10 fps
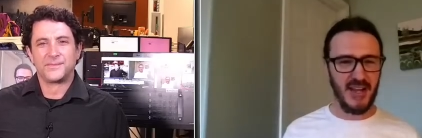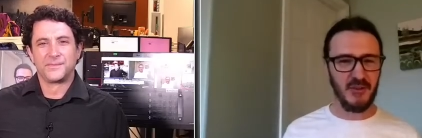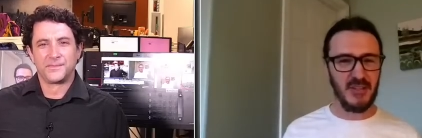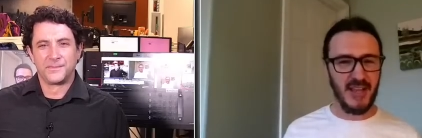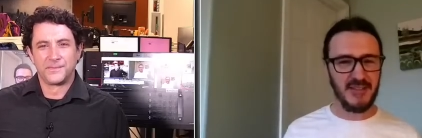
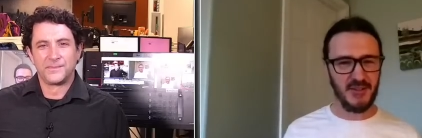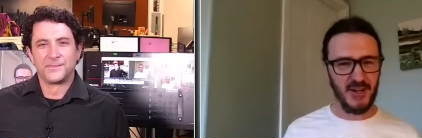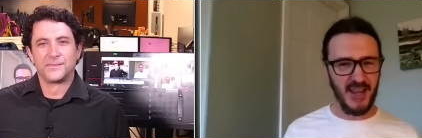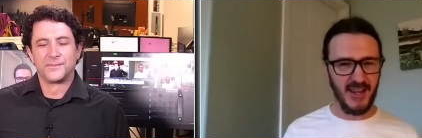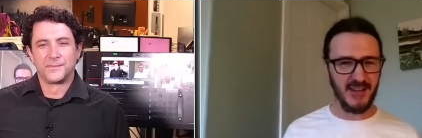Speaker 1: out
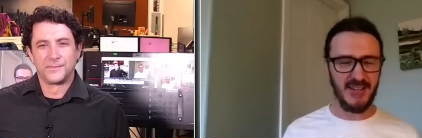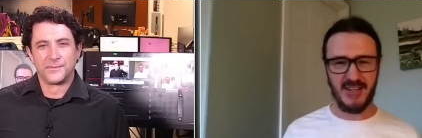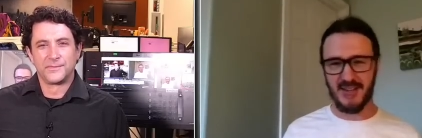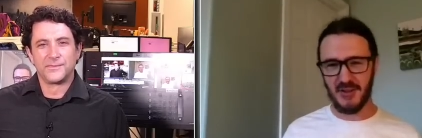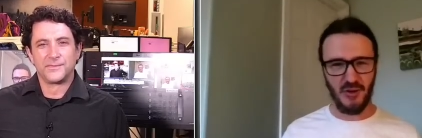yesterday
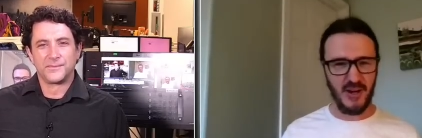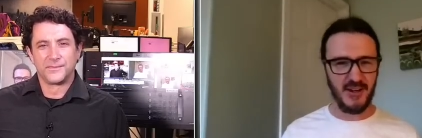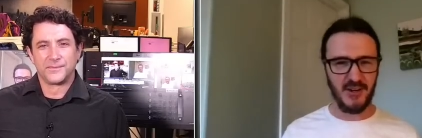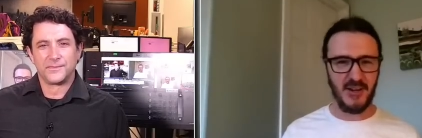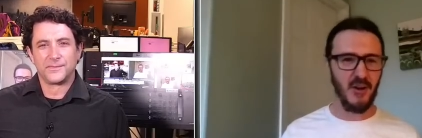in the
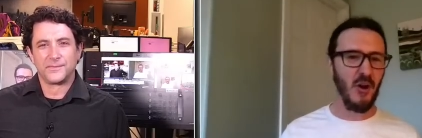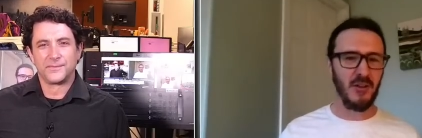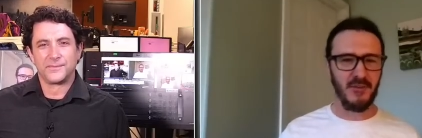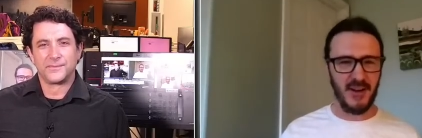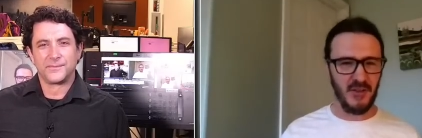crater and
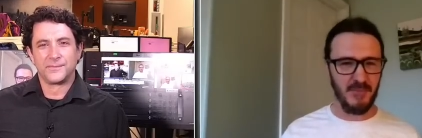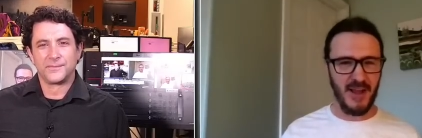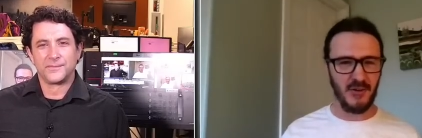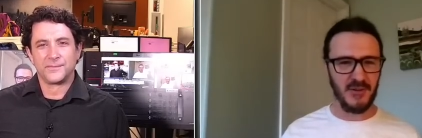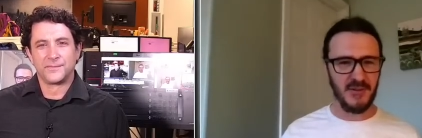all around the
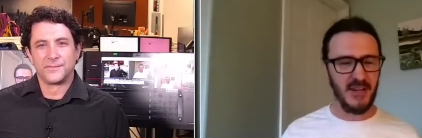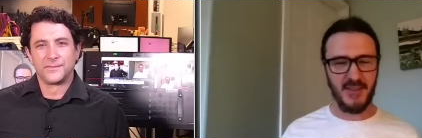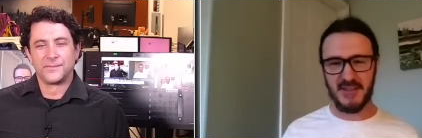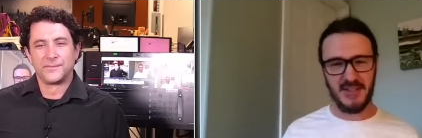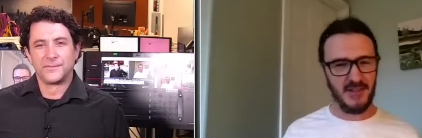mountain
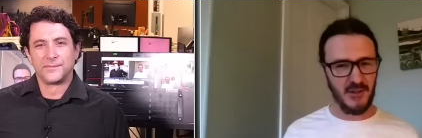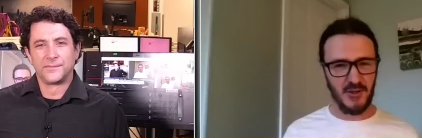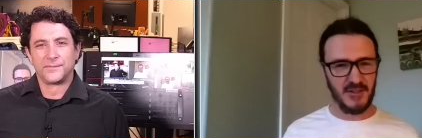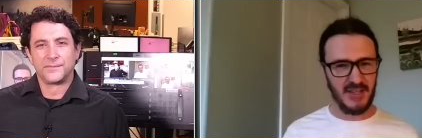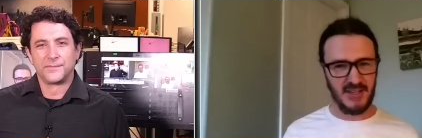that didn't
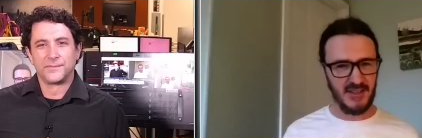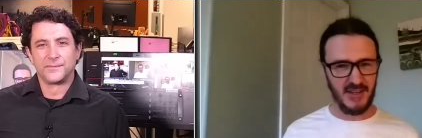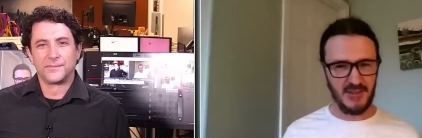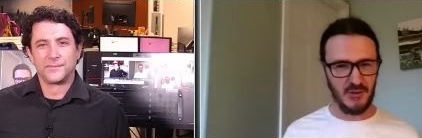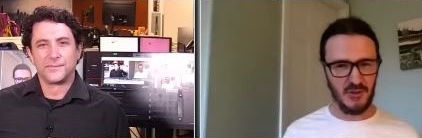notice
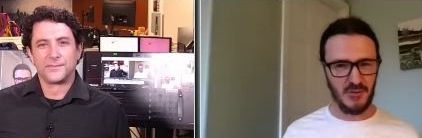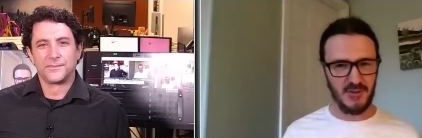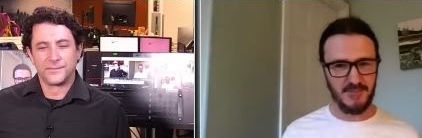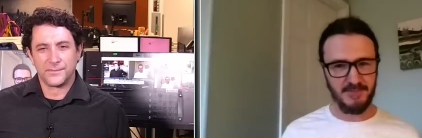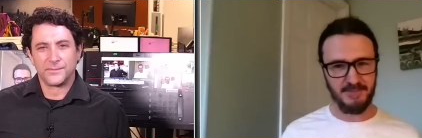anything
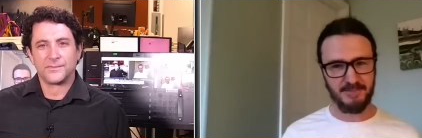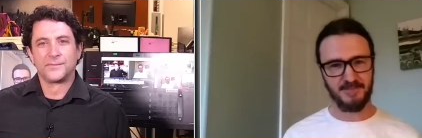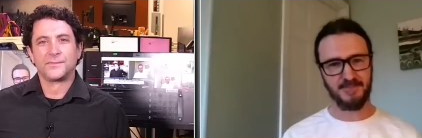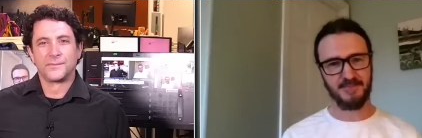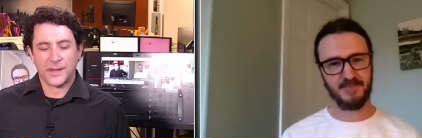unusual.
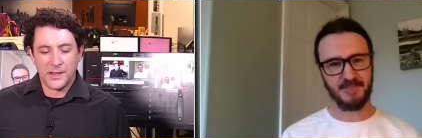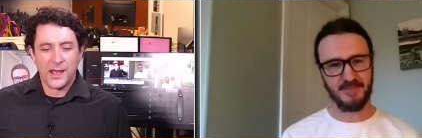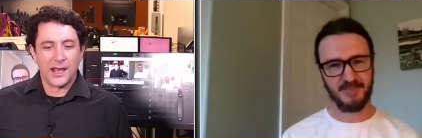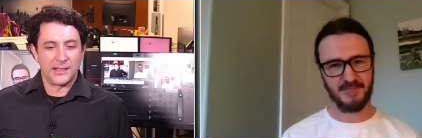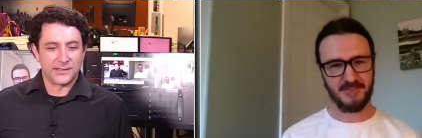
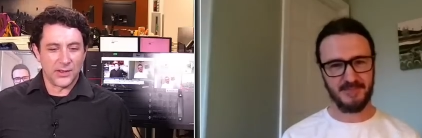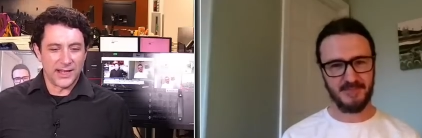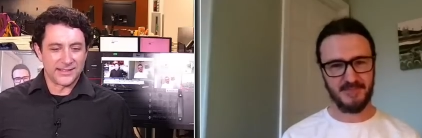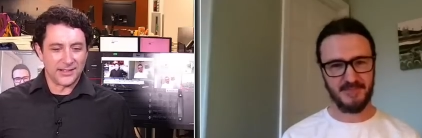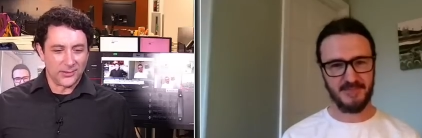
Speaker 2: And so
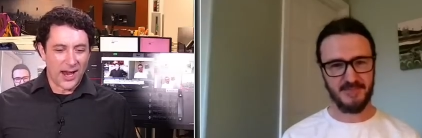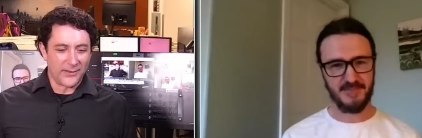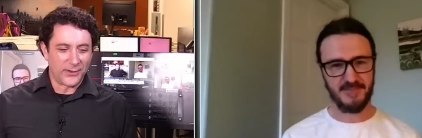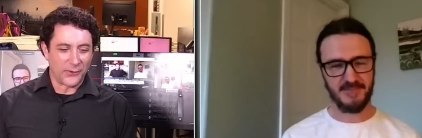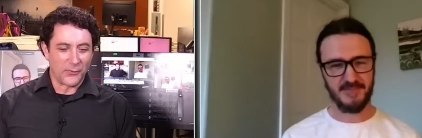that's a
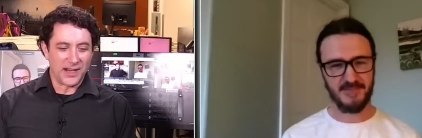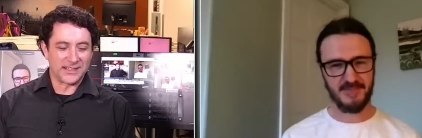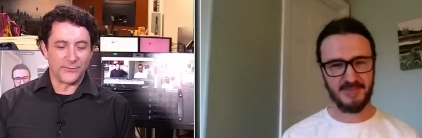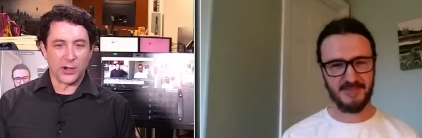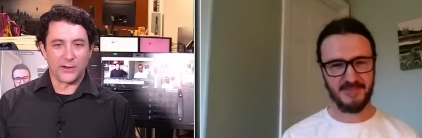lot of different
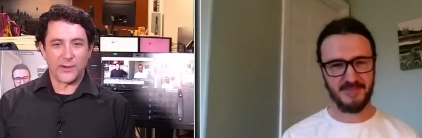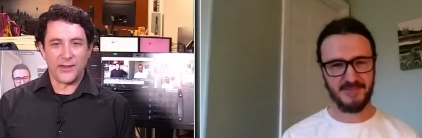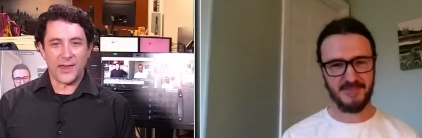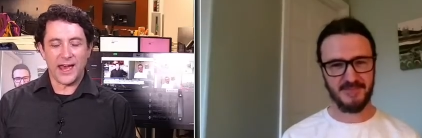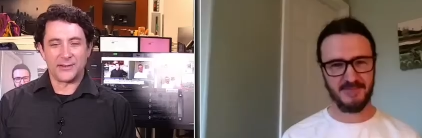ways to
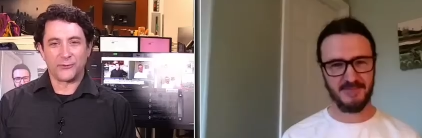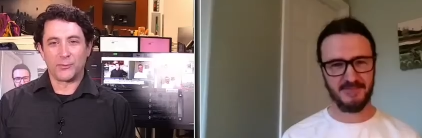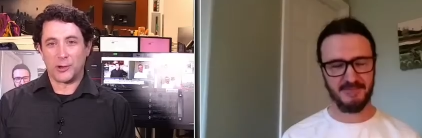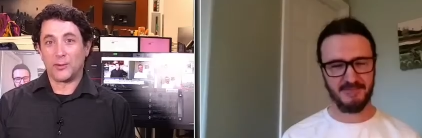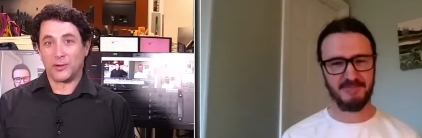verify that. And
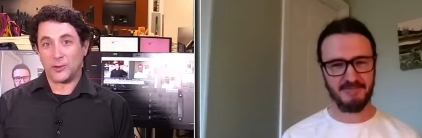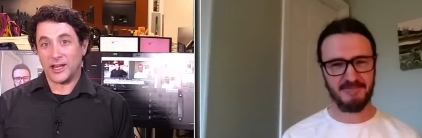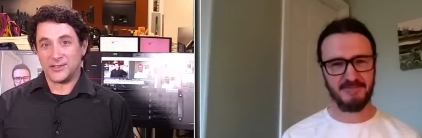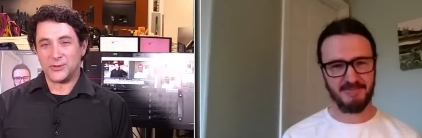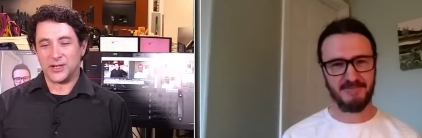from
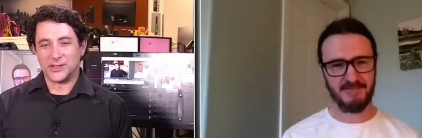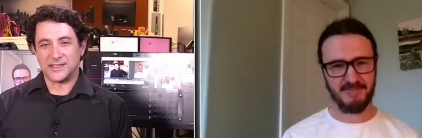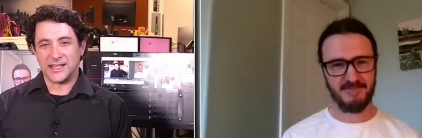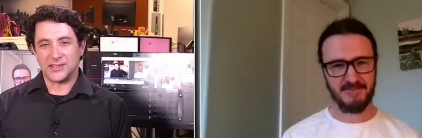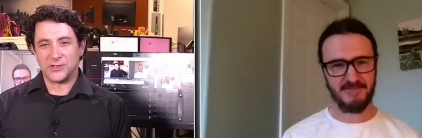what I do
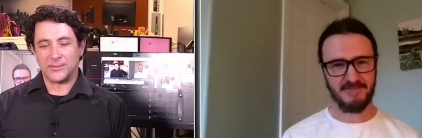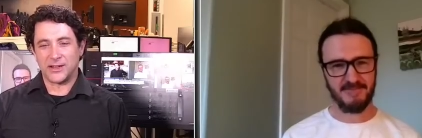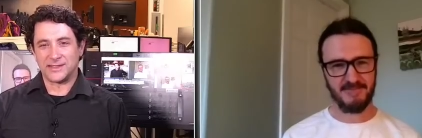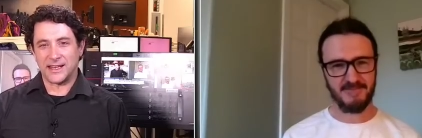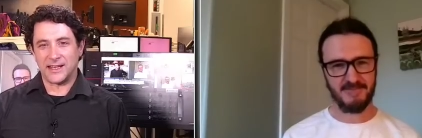understand too,
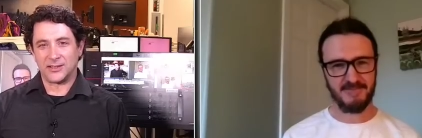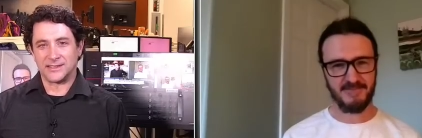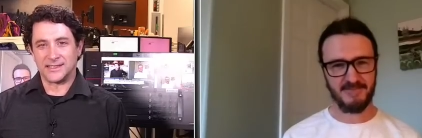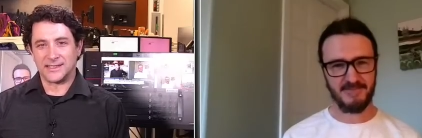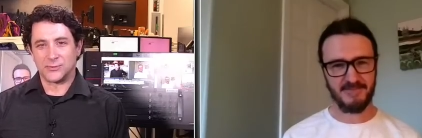Mount St.
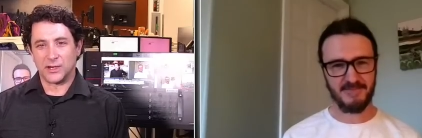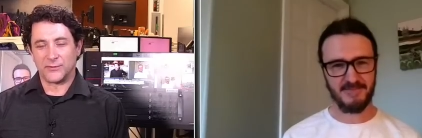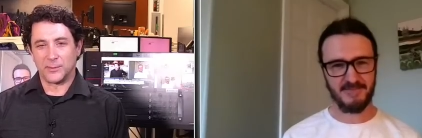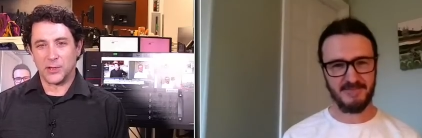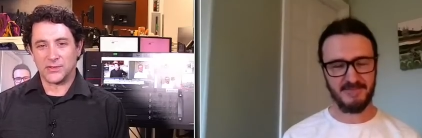Helens is one
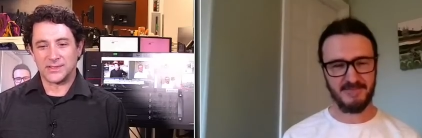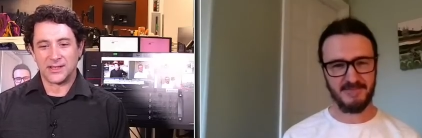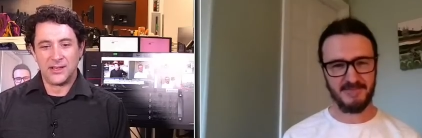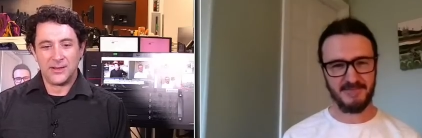of the most